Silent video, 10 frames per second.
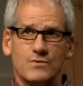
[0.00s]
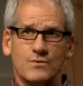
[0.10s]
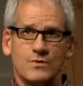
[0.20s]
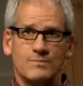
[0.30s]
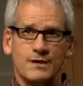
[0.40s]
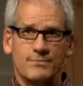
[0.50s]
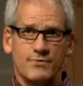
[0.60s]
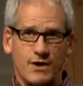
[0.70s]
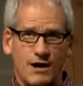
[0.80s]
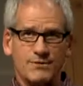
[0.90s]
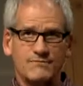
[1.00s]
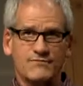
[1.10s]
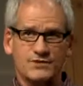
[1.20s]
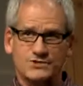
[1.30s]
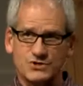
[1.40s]
would be a problem
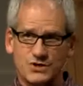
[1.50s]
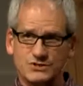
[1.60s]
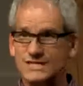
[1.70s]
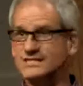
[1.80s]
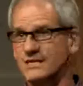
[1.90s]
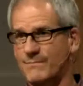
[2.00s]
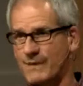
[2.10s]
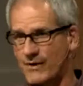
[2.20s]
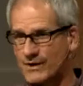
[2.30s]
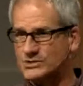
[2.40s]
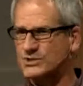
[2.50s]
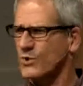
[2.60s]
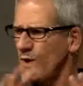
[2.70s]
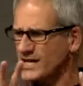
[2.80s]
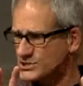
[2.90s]
for the church, at least the American church, the
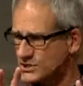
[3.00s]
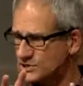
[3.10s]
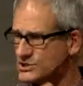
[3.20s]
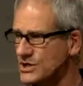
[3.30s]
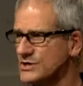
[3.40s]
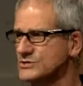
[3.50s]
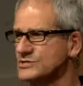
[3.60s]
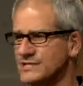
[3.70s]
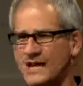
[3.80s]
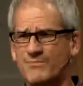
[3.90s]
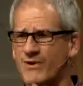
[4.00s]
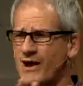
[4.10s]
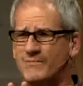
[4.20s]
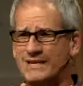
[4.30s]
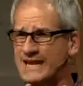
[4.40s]
Western church. It's not a
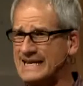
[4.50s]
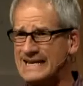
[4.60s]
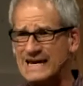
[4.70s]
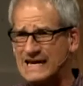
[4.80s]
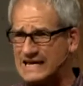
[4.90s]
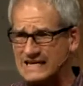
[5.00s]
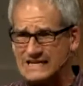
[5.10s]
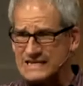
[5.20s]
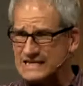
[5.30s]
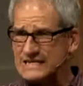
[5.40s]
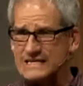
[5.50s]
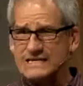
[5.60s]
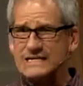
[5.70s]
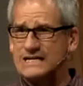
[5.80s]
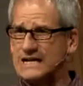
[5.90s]
problem in India.
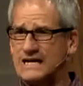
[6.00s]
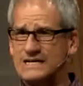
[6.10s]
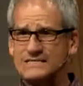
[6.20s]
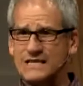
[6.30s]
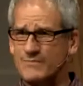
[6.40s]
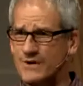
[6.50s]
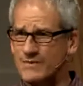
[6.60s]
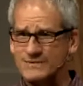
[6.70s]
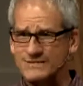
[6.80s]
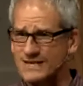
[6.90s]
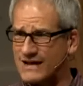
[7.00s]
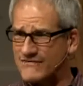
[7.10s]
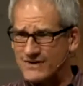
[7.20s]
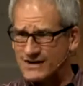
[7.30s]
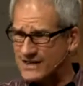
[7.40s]
Uh, it's not a problem in
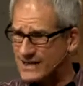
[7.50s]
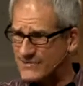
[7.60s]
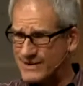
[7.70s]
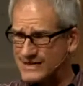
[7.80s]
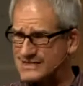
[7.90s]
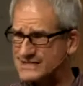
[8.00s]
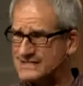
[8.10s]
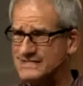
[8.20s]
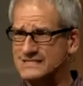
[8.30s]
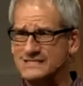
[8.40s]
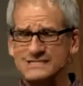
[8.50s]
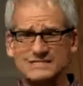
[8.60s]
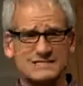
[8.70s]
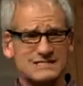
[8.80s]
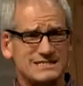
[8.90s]
Africa in a lot of places,
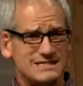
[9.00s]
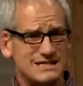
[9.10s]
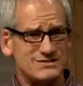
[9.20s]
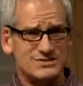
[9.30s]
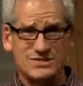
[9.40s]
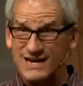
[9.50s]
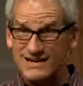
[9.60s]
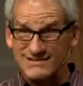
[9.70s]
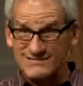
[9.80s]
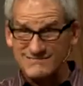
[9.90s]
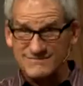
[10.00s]
uh, China.